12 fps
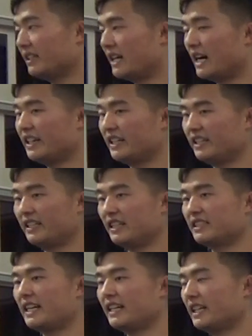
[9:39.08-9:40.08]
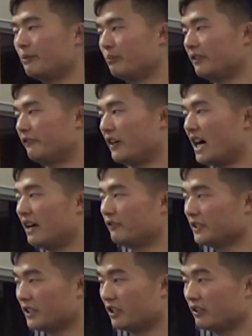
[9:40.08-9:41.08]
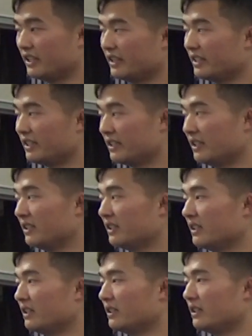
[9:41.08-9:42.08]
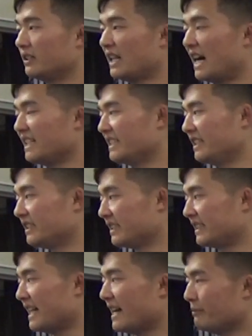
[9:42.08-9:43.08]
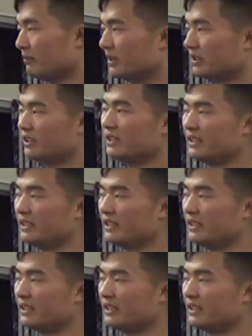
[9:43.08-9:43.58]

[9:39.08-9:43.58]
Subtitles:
I think that's like number 5 or so in the last year's exam. So in